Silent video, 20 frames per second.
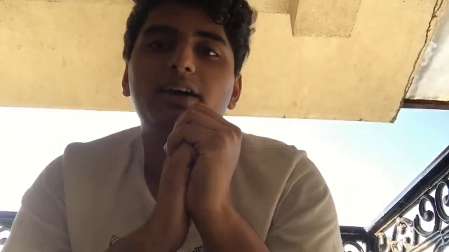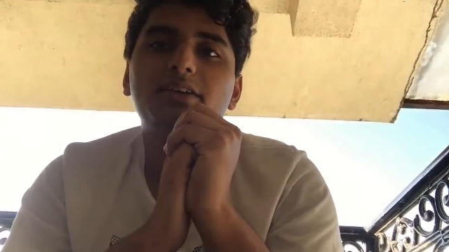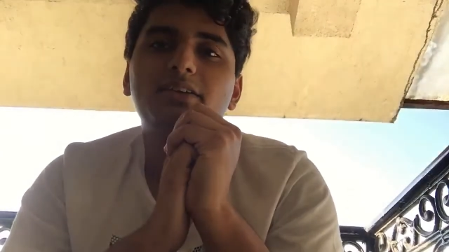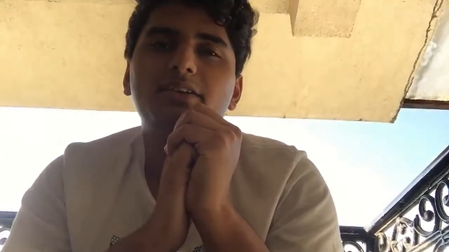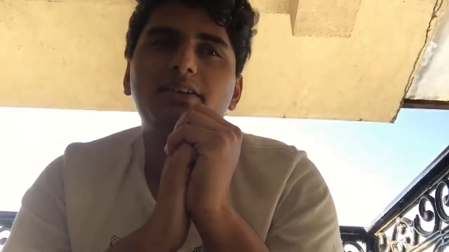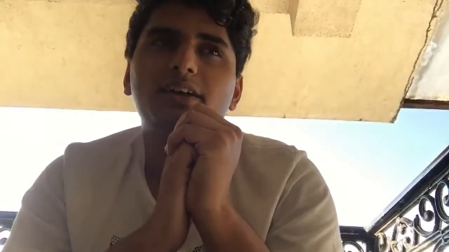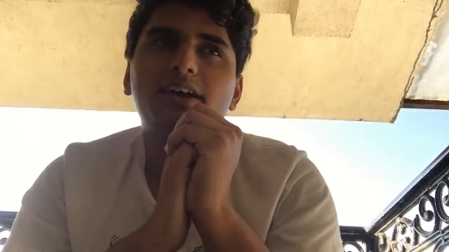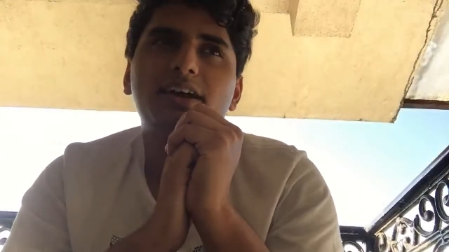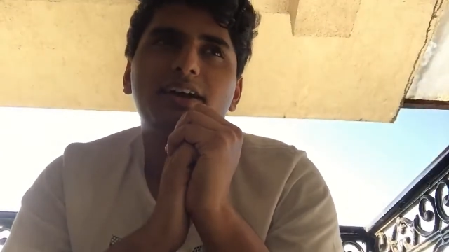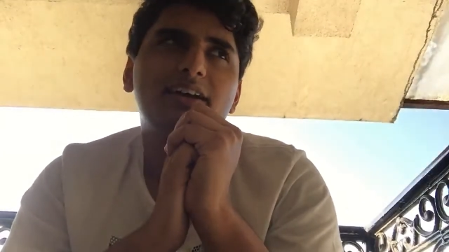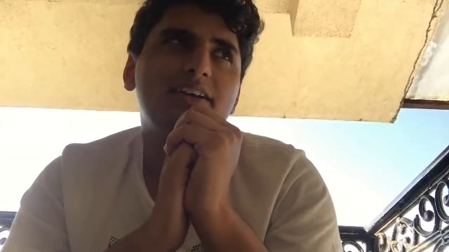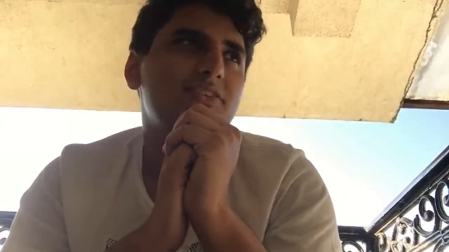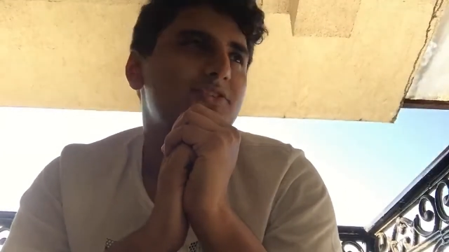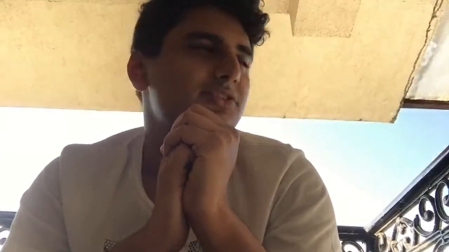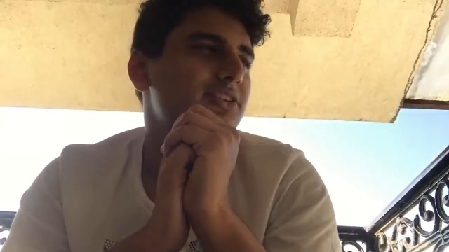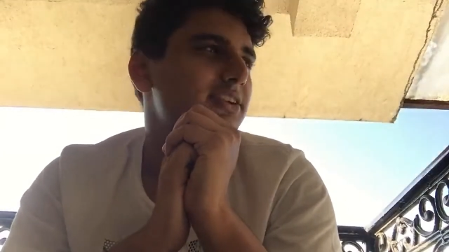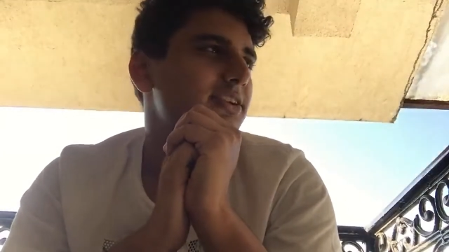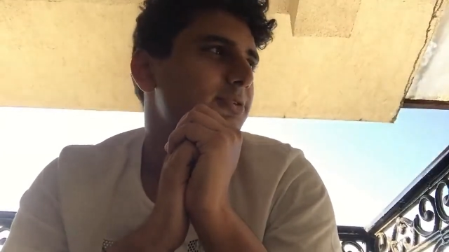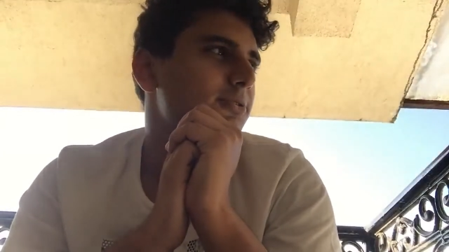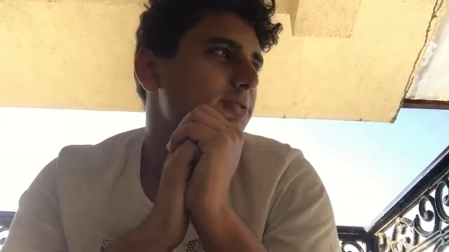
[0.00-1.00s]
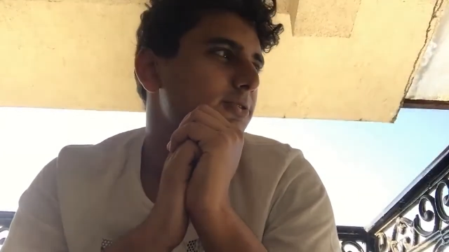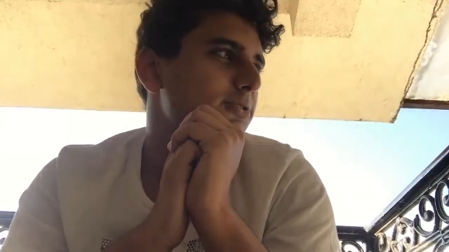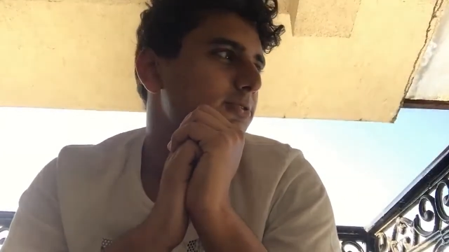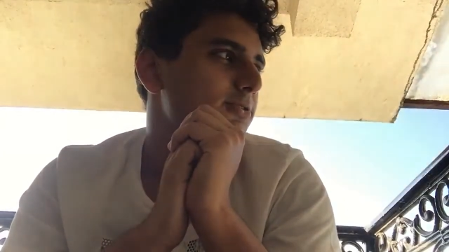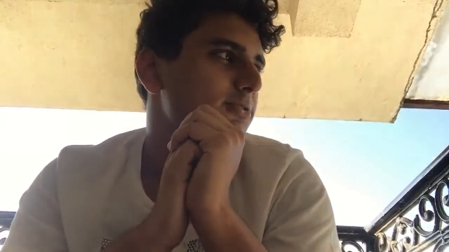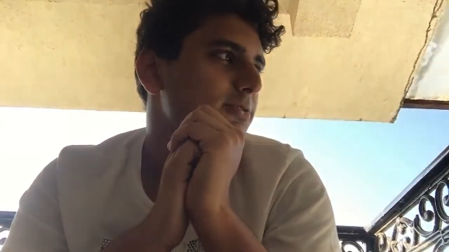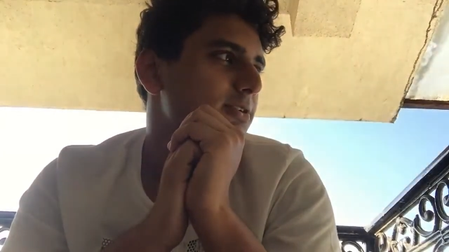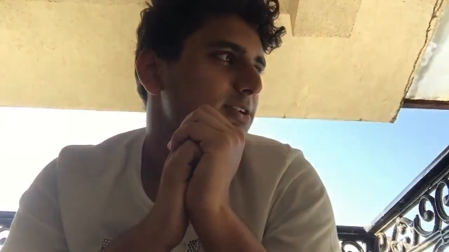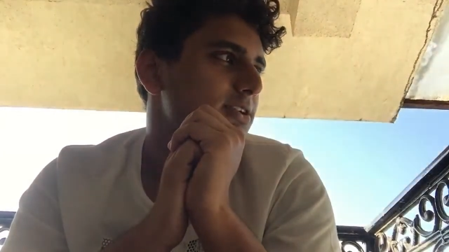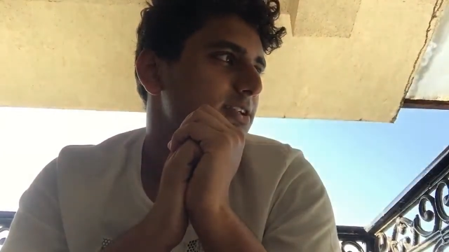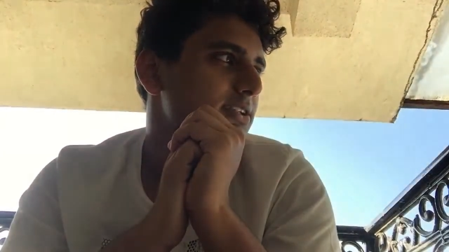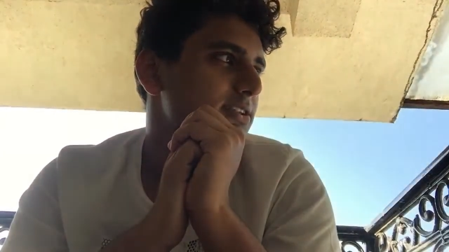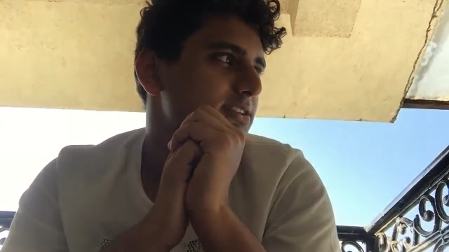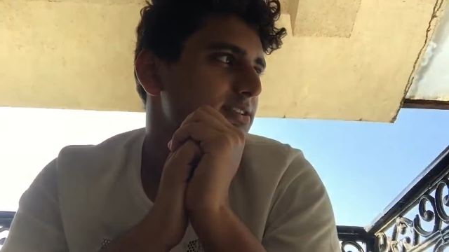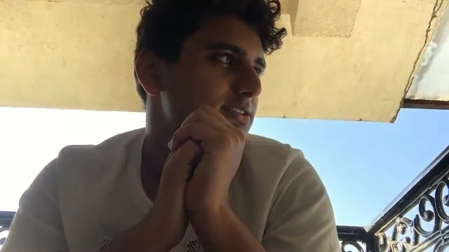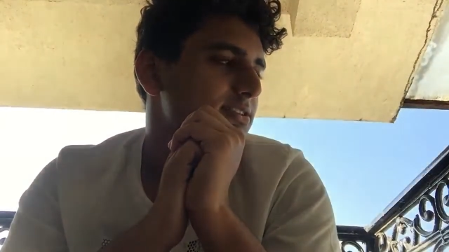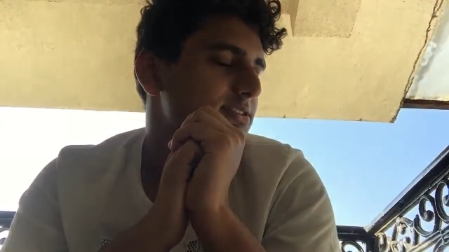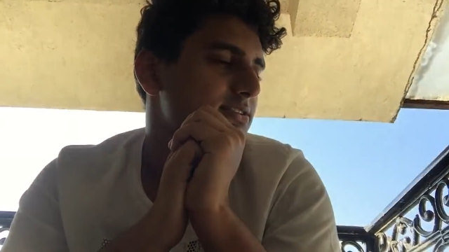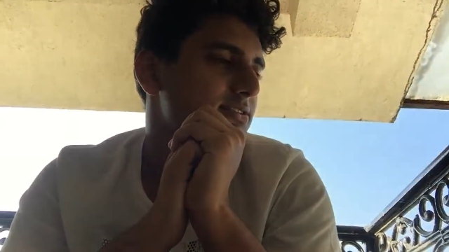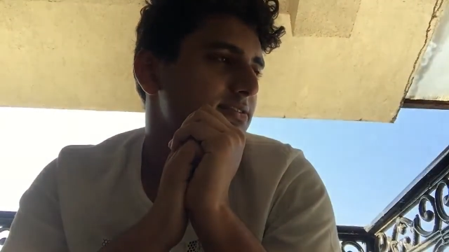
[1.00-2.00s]
and I actually don't know what
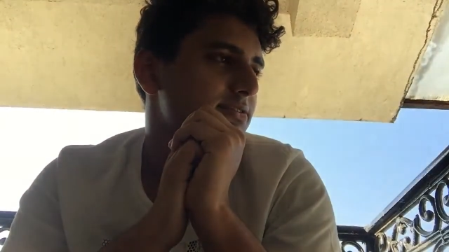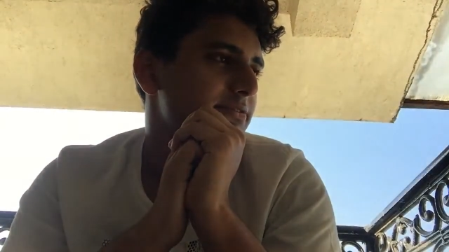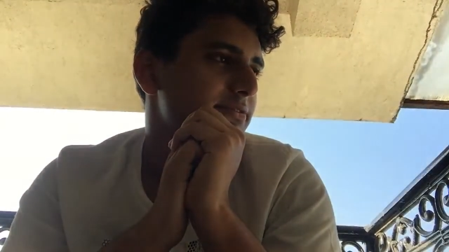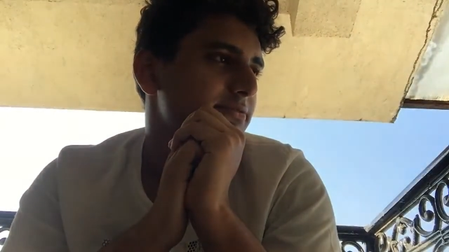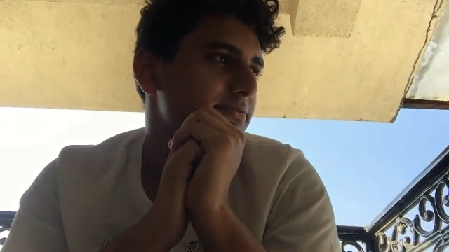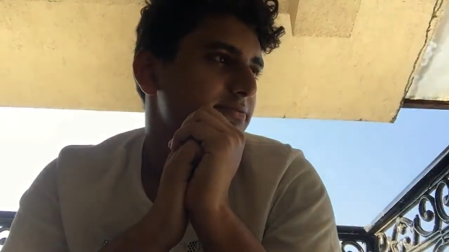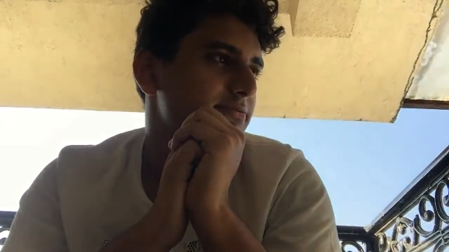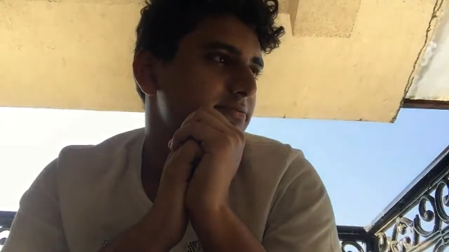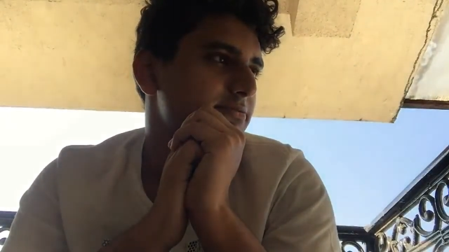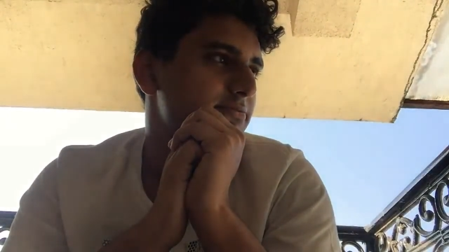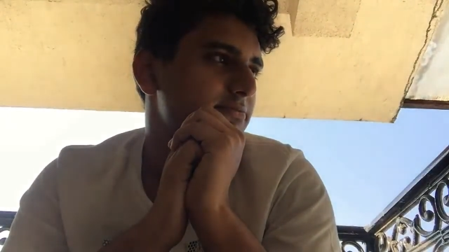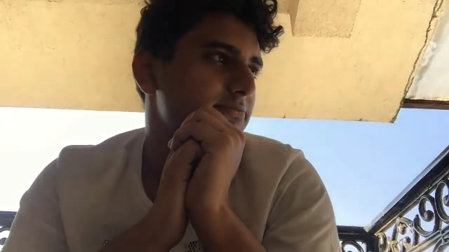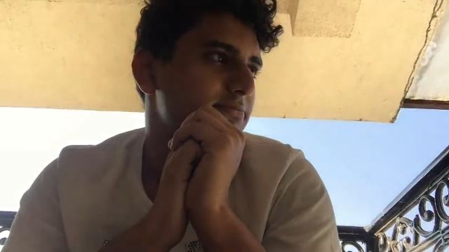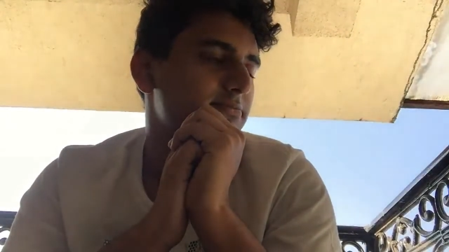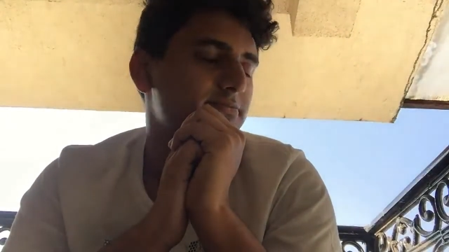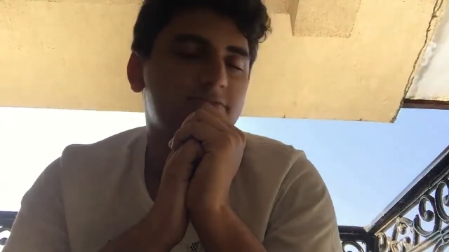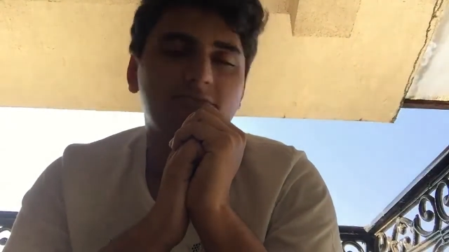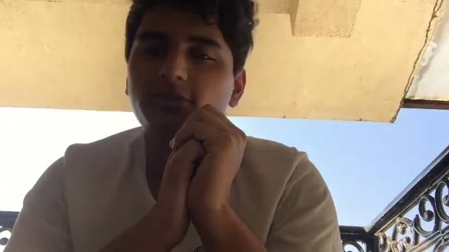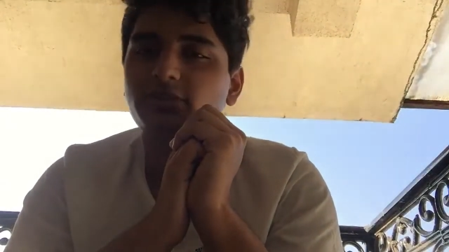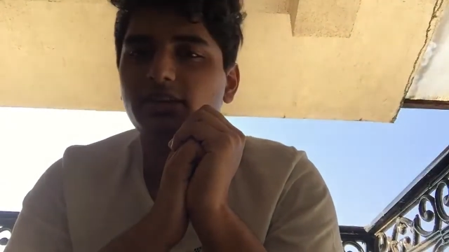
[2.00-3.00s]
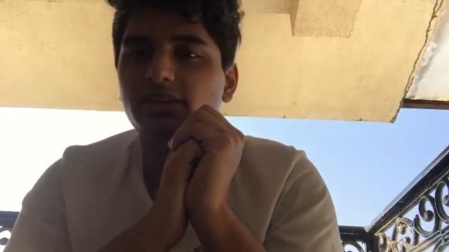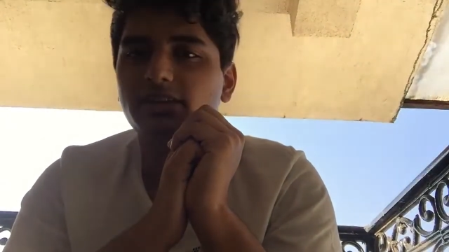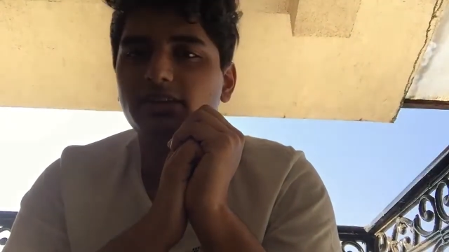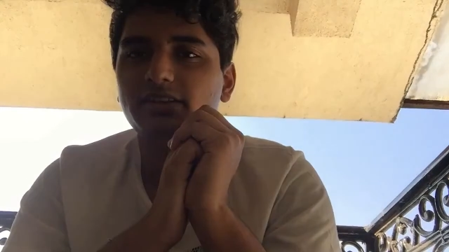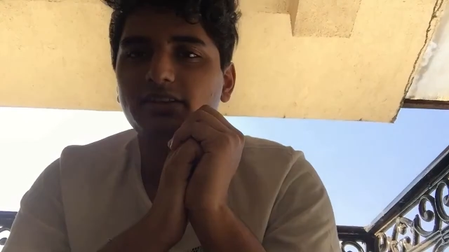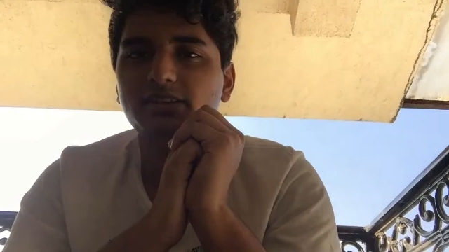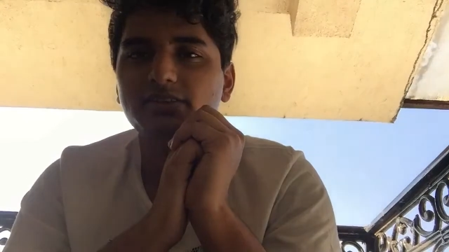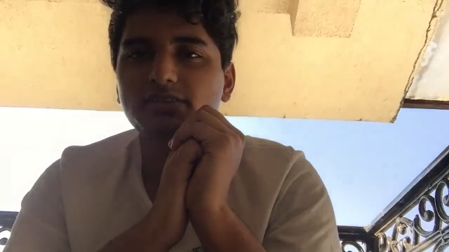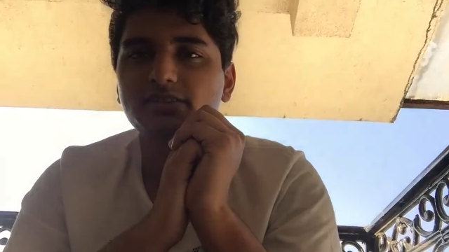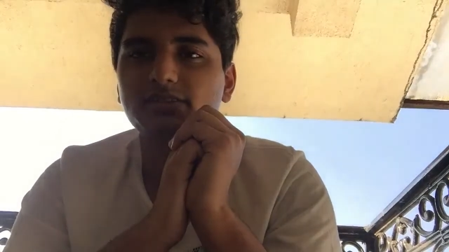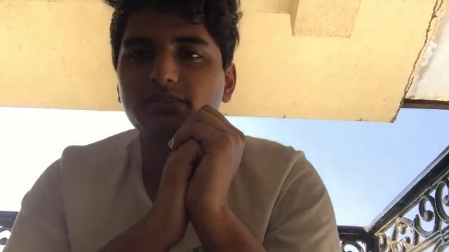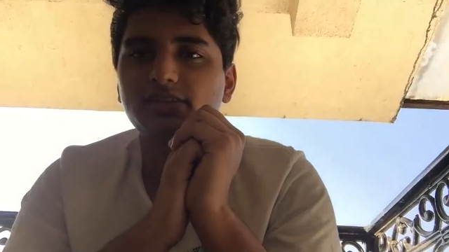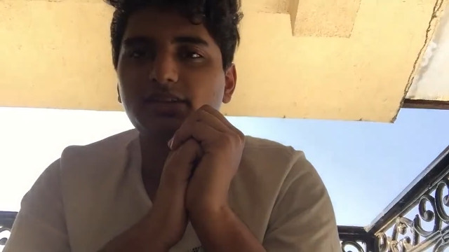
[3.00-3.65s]
its full name.